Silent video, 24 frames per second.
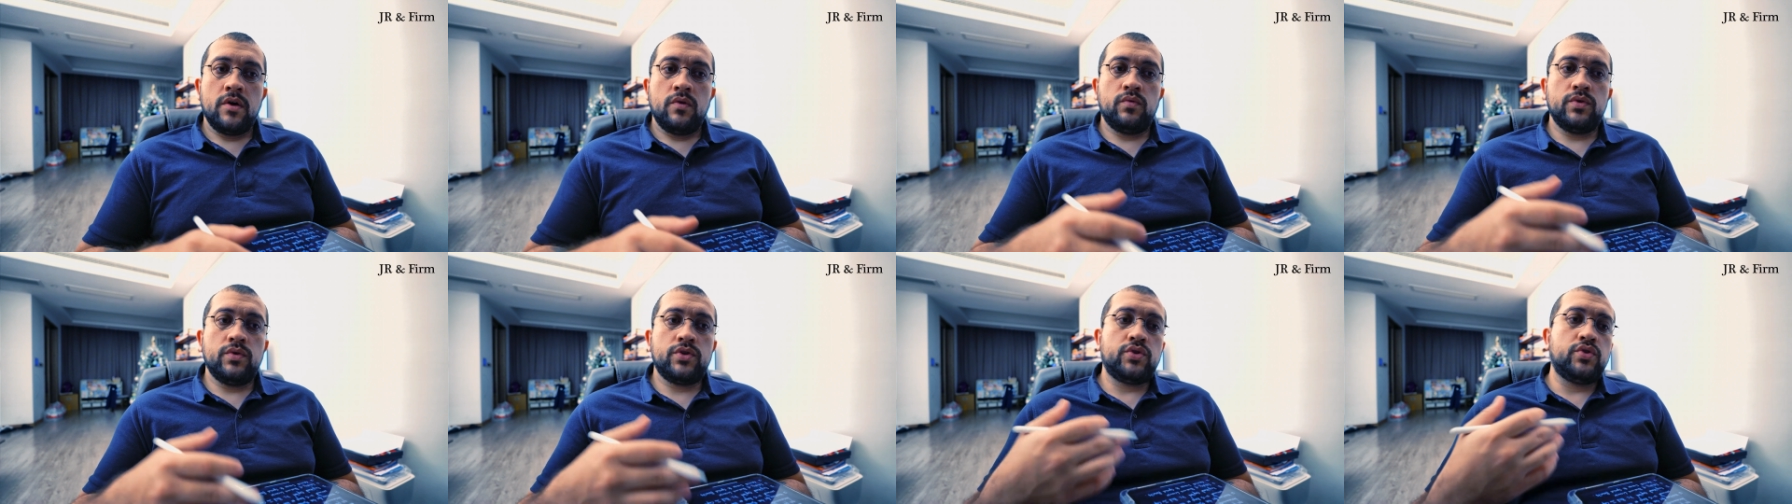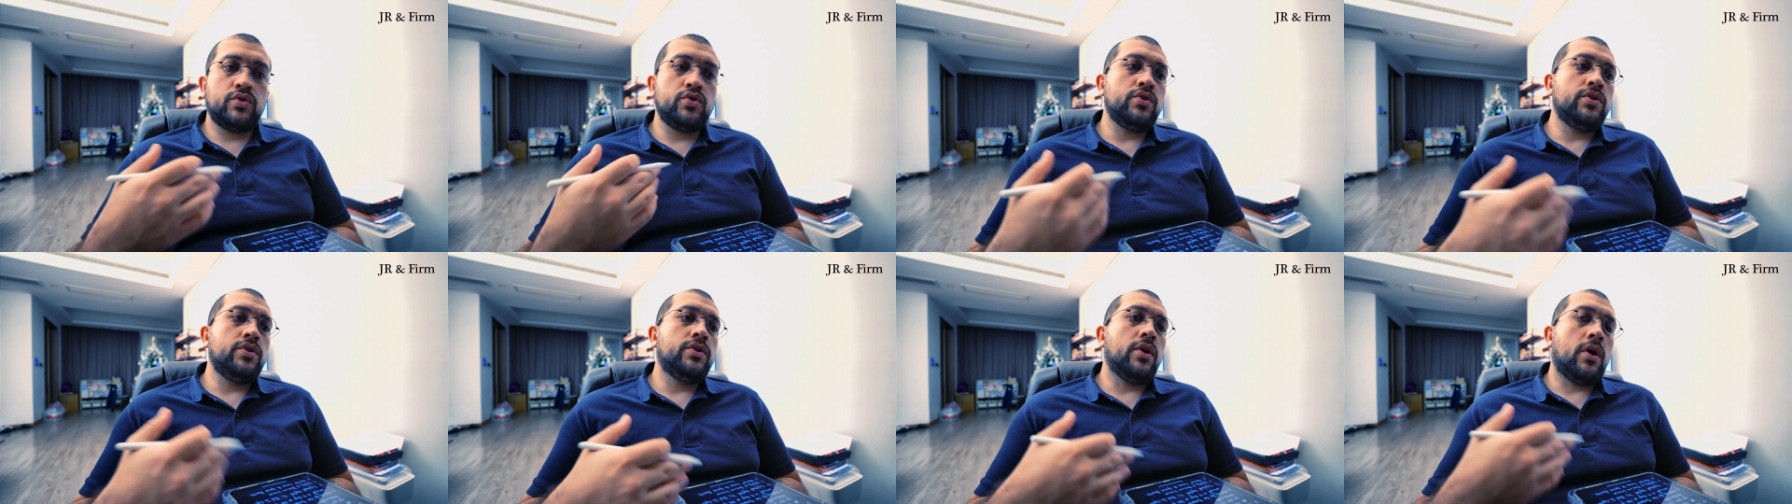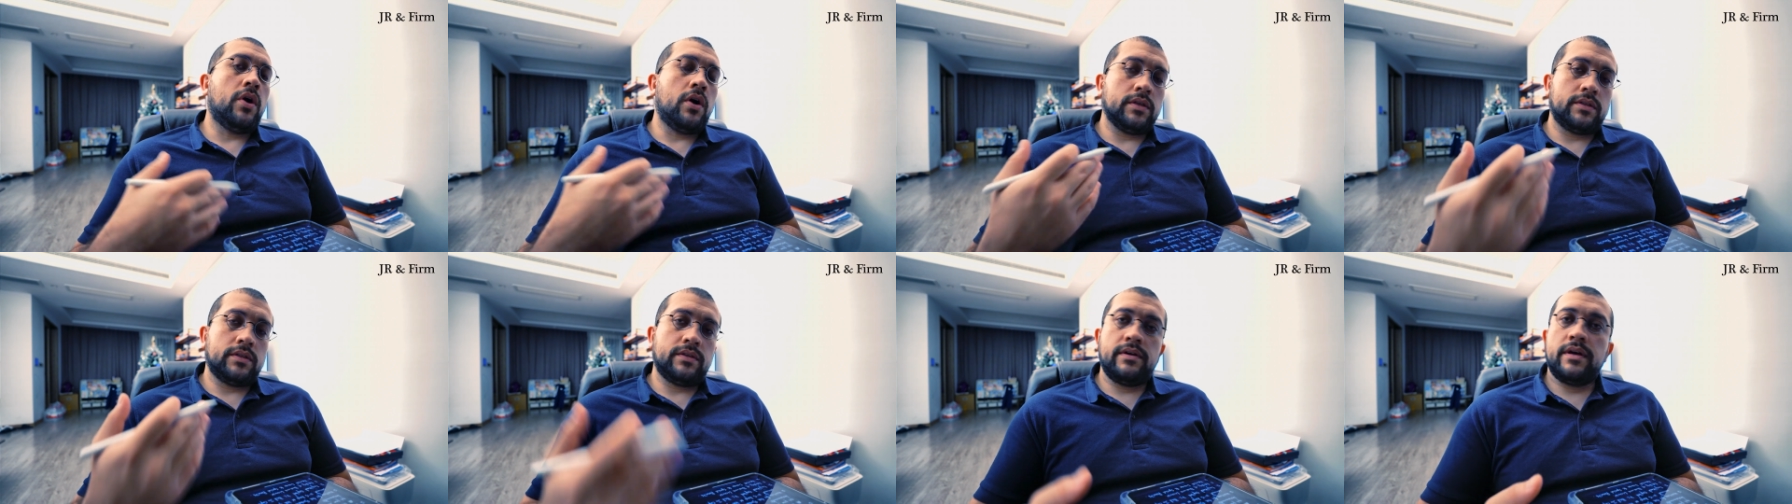which do
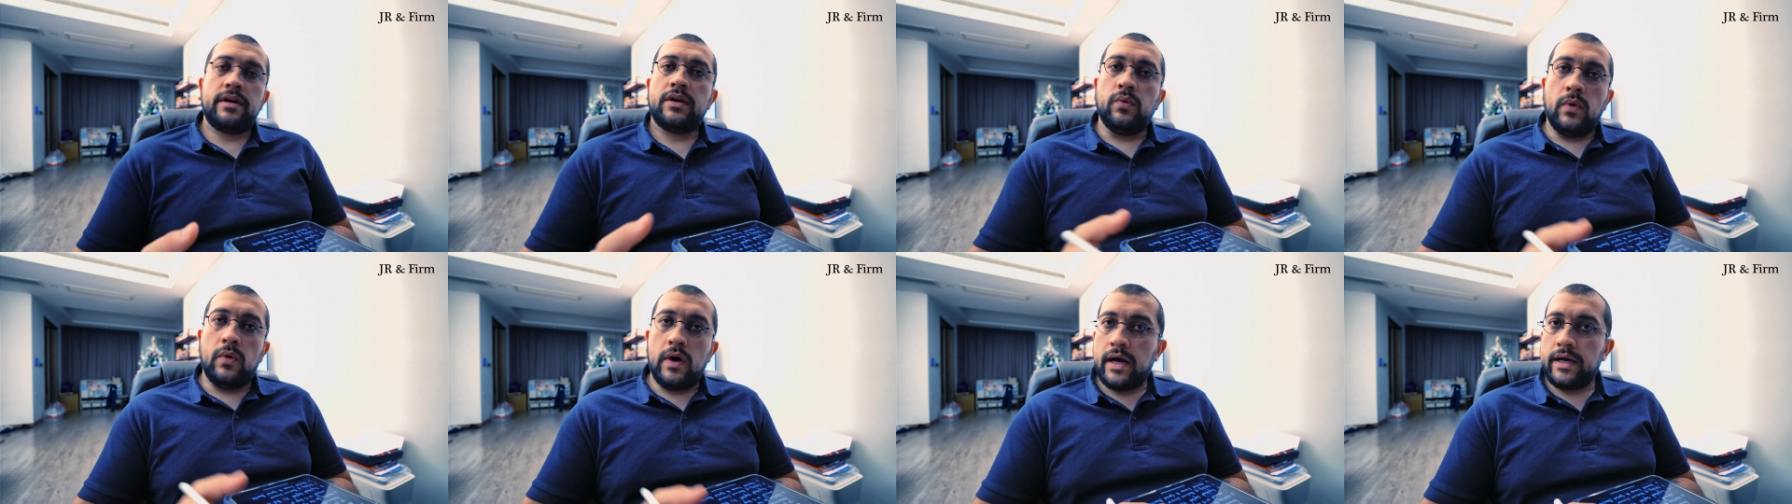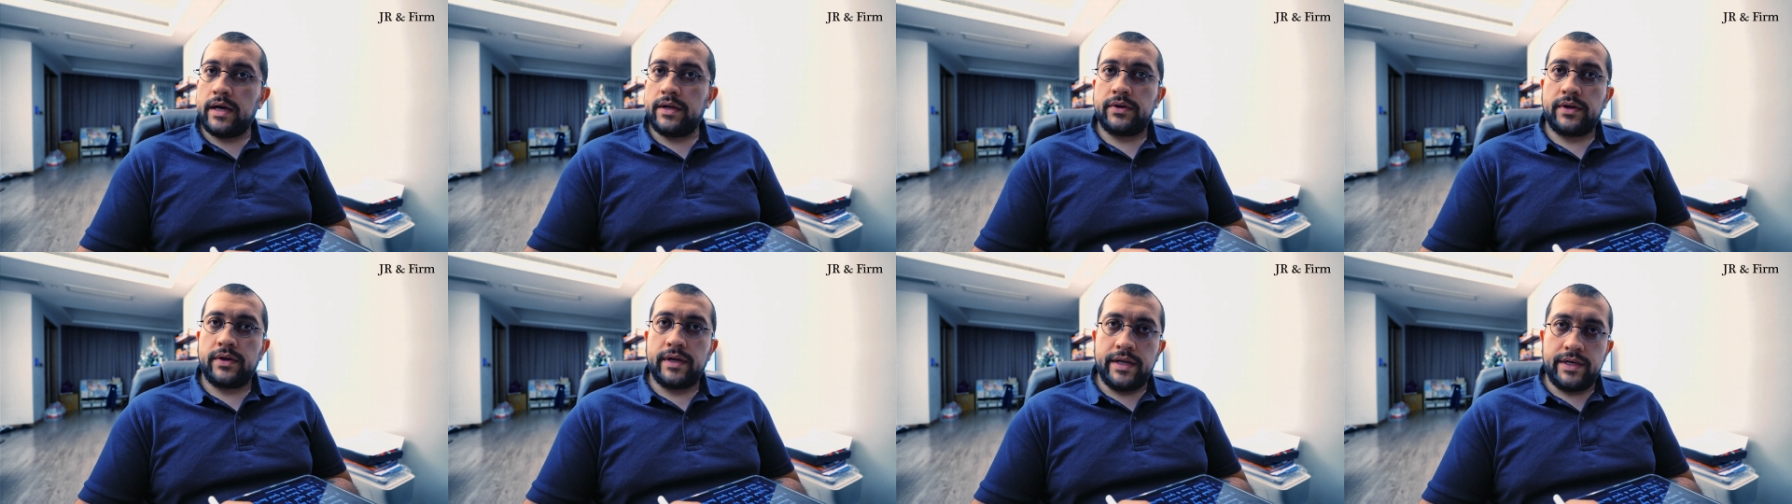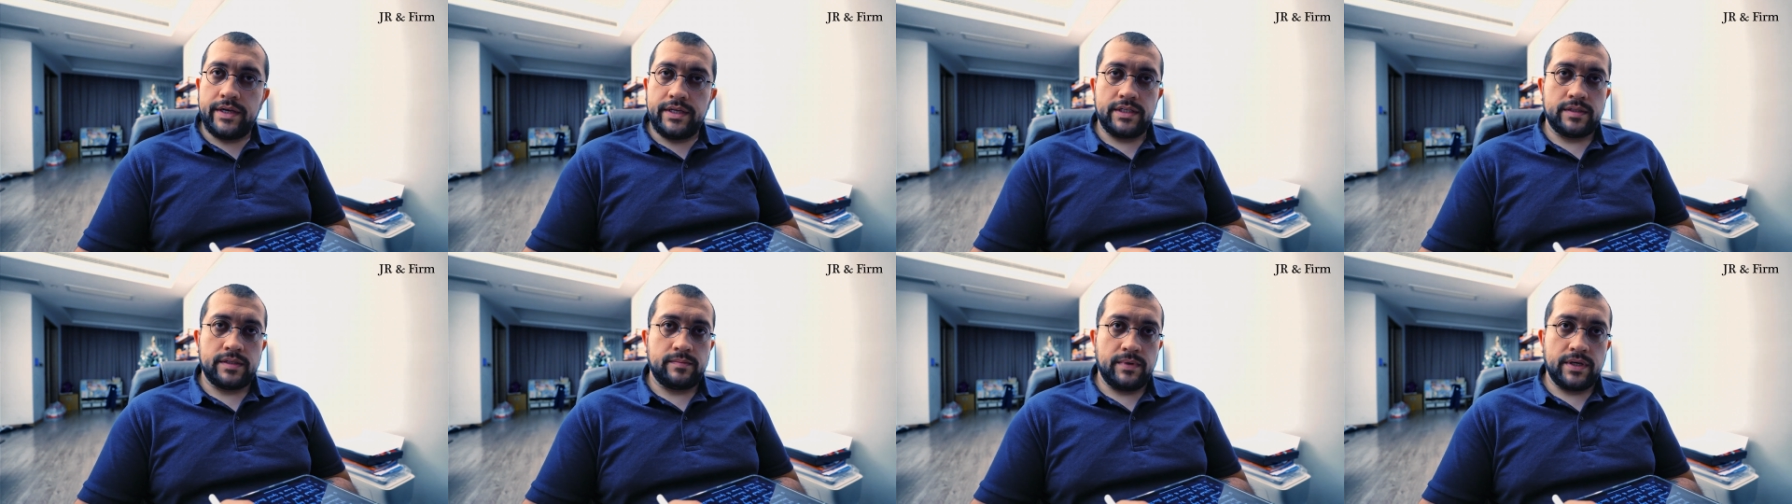not require
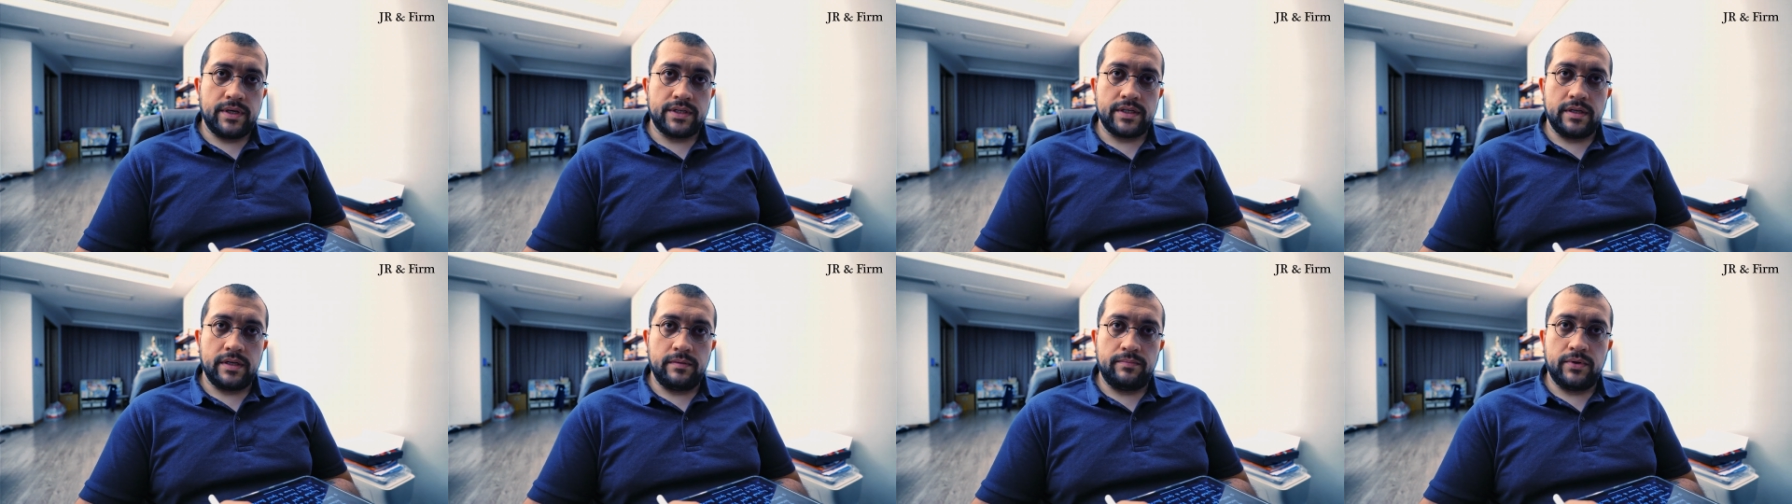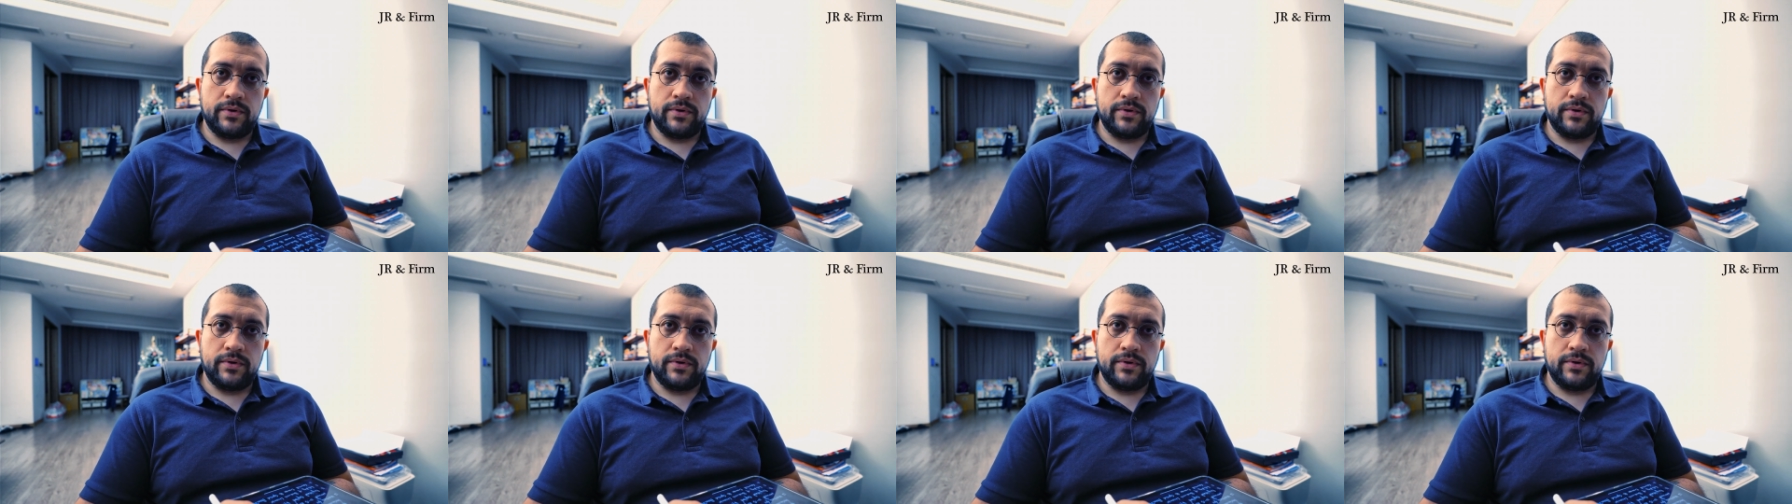any special